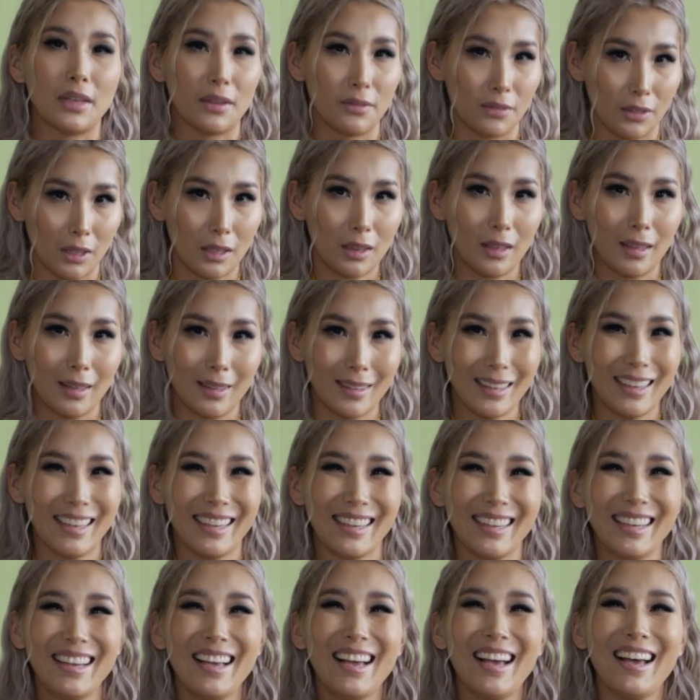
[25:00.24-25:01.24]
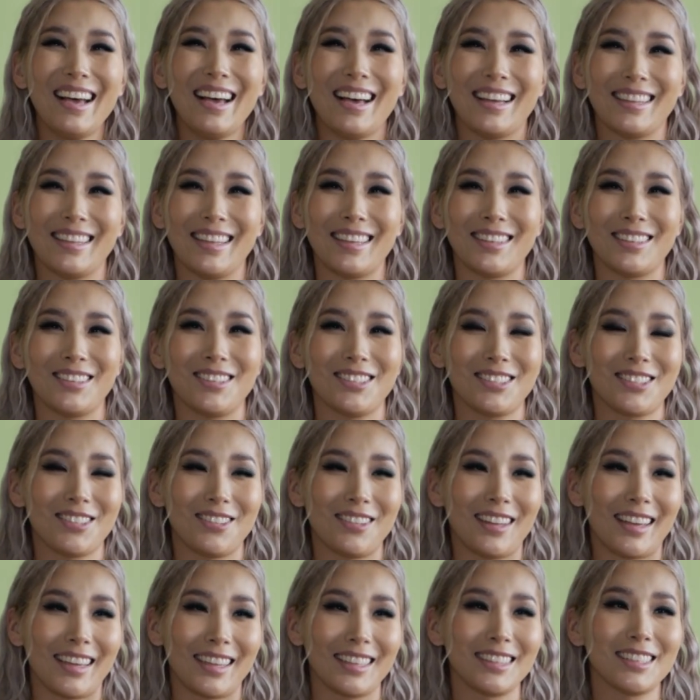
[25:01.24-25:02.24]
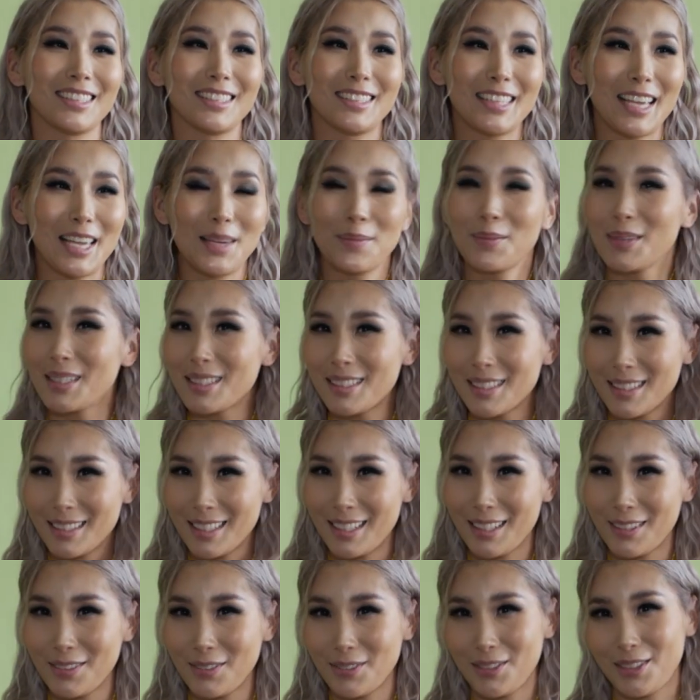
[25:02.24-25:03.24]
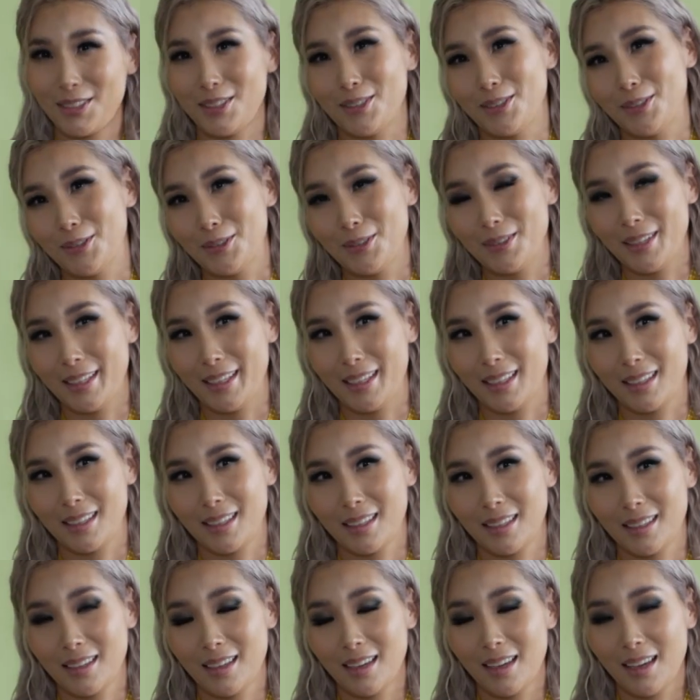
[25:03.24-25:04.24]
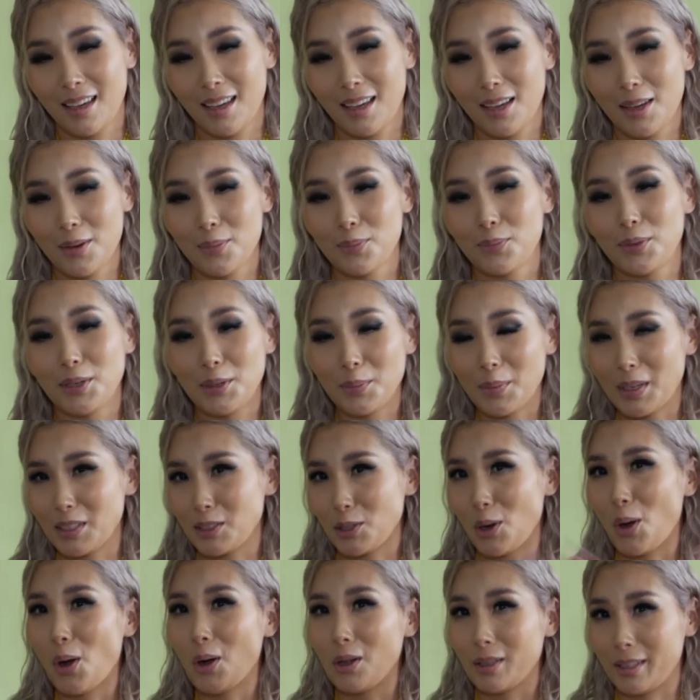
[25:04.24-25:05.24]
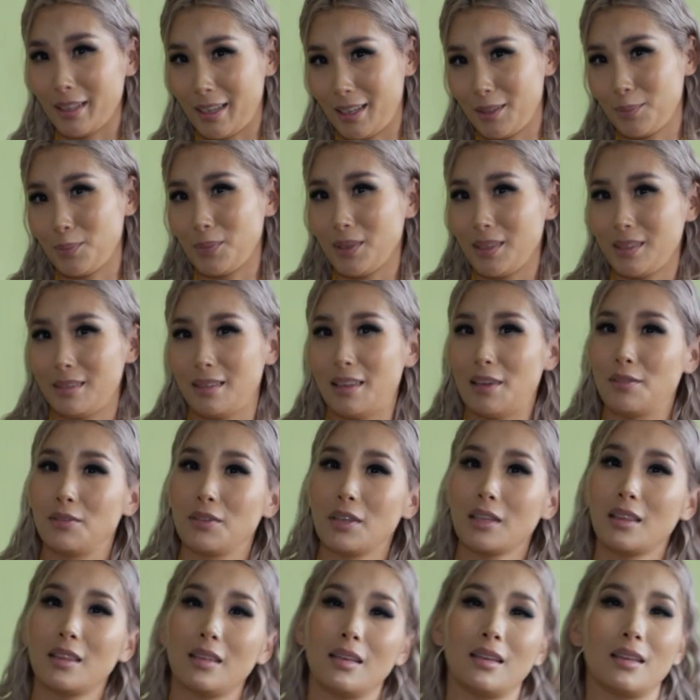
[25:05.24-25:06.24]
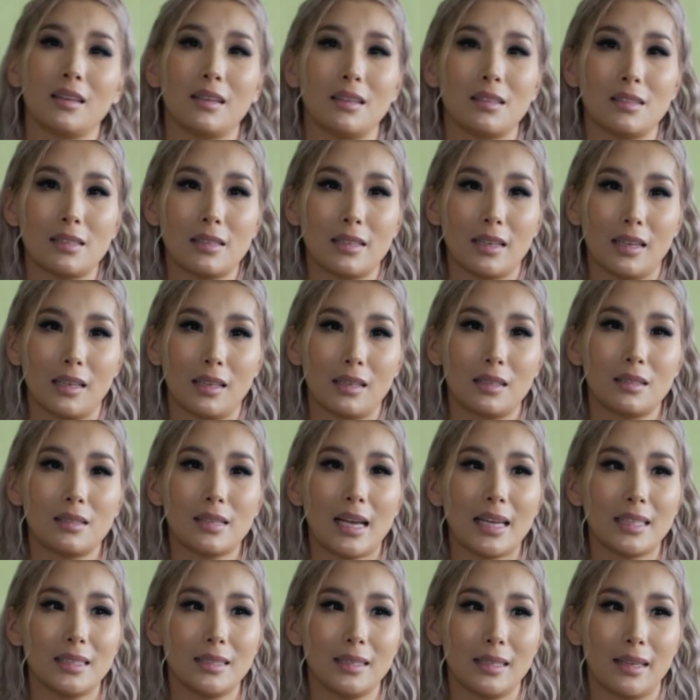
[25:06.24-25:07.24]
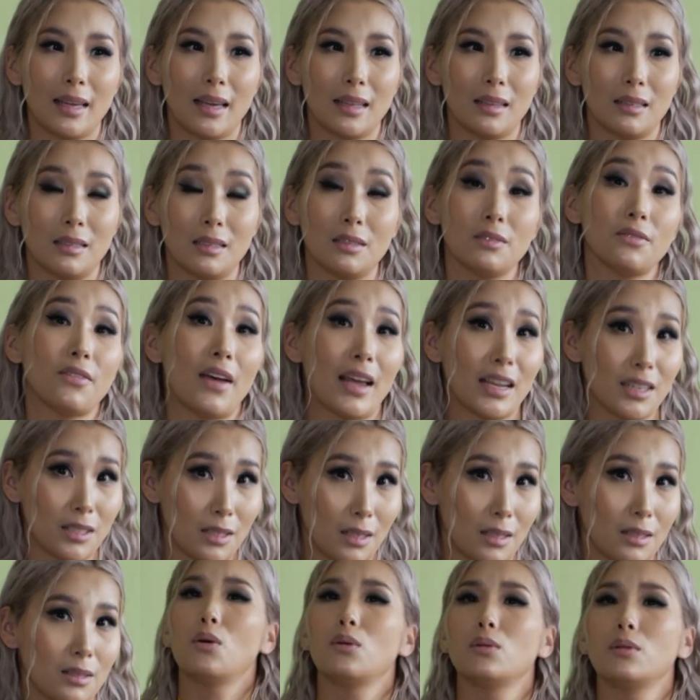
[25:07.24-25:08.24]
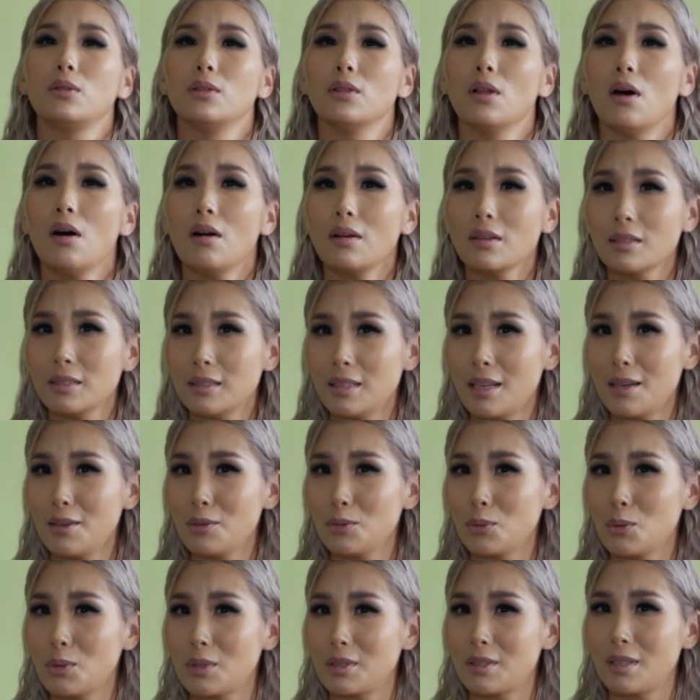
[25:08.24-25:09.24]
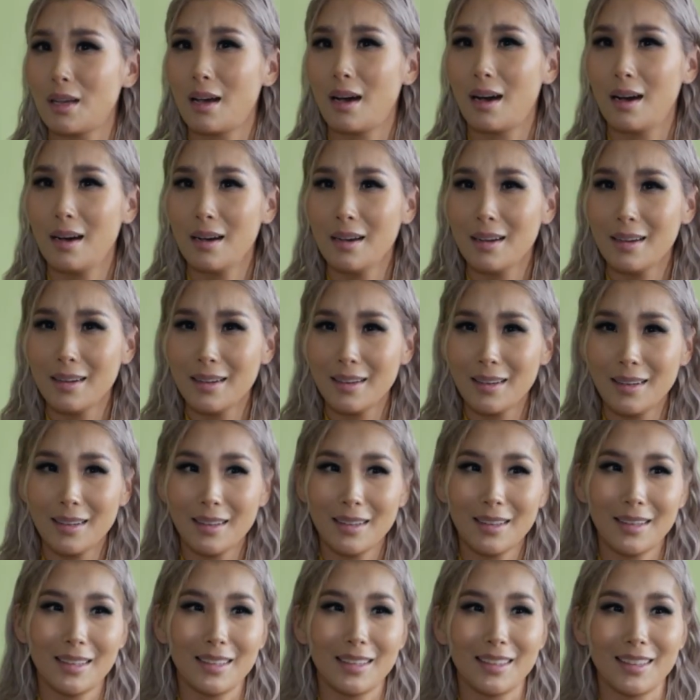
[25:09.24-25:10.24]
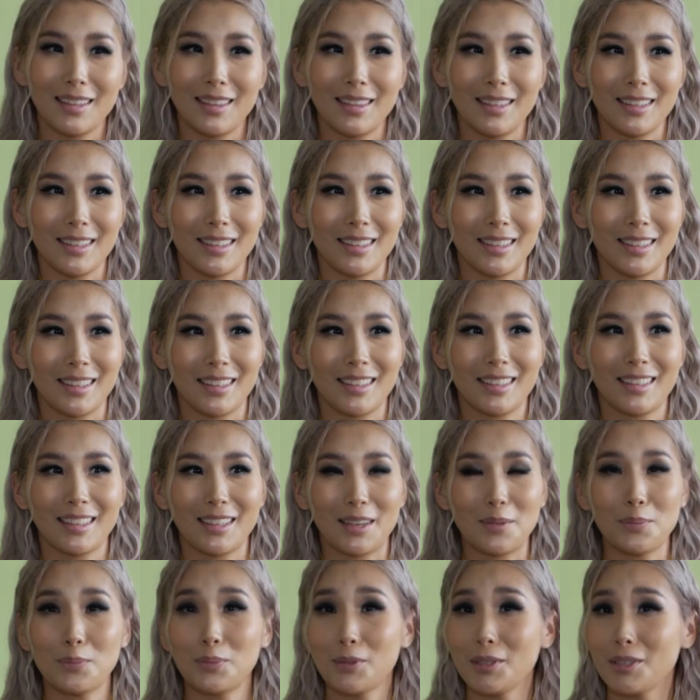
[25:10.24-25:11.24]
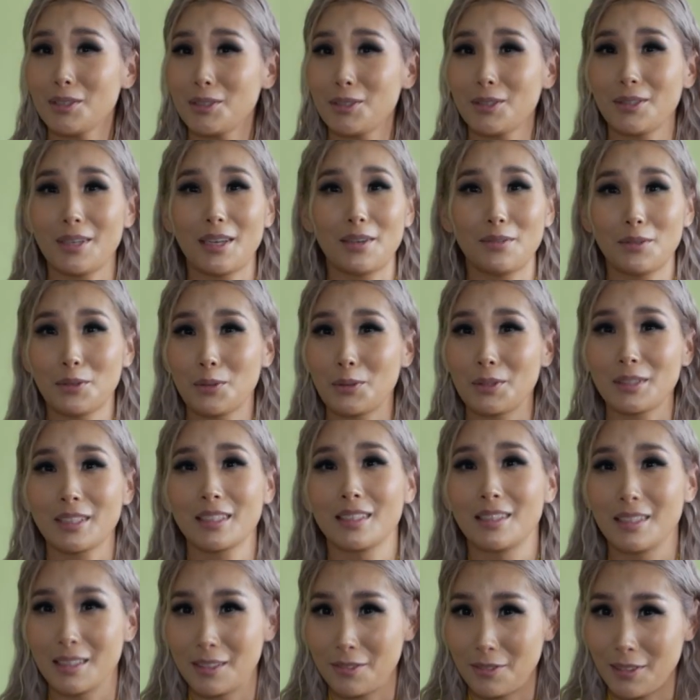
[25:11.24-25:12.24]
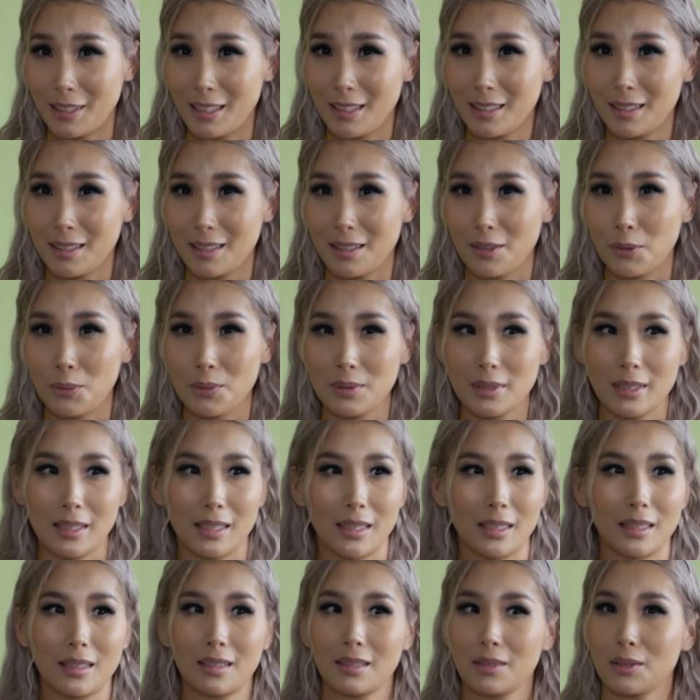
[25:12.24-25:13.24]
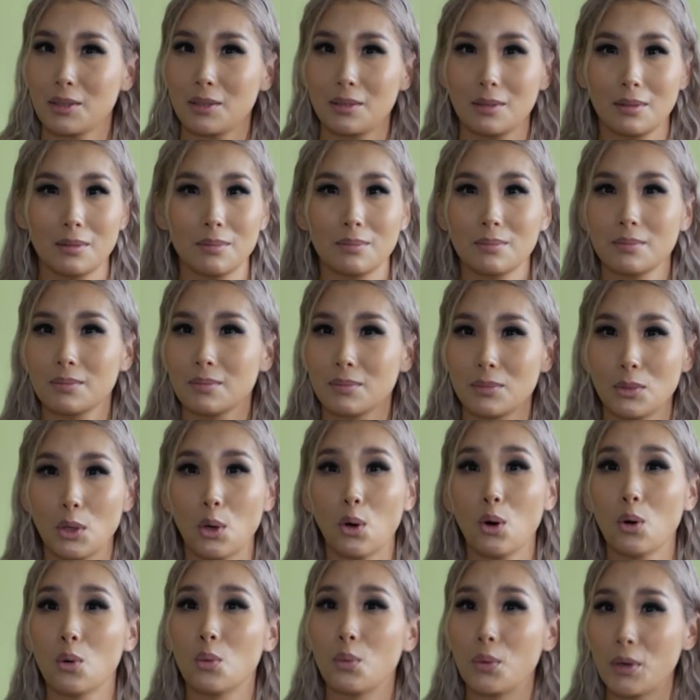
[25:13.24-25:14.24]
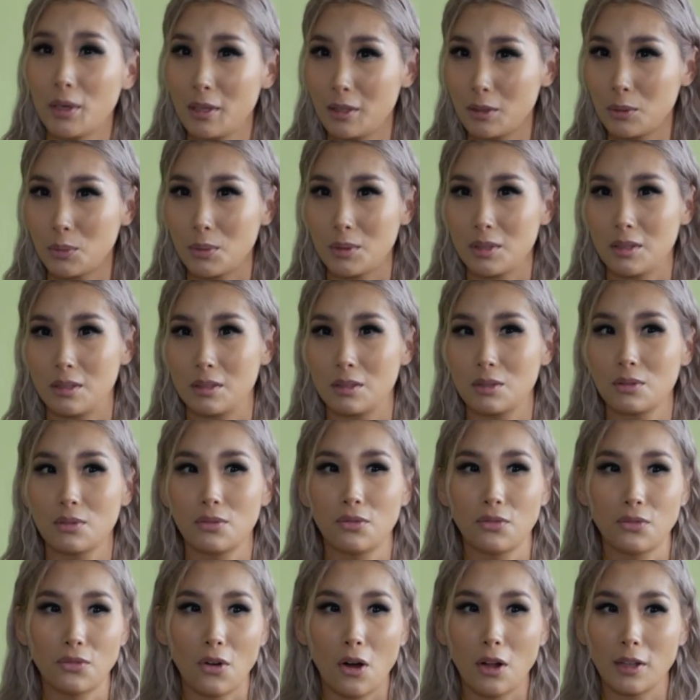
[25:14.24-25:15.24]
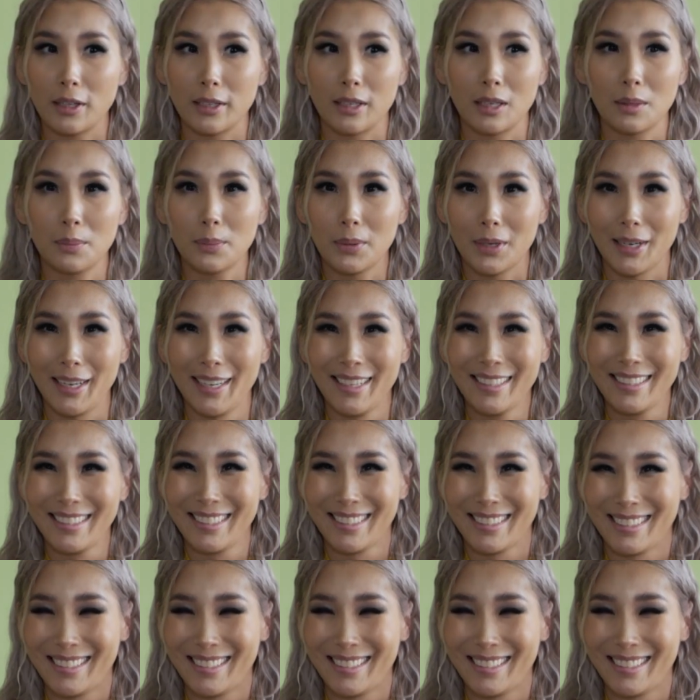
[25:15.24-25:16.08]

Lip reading: everything, and then also like entertainment stuff. So like pretty much all that, but everything is like tied together in fashion. Lockdown was hard. Like I'm pretty sure everyone can agree. It was like the whole world was just falling apart.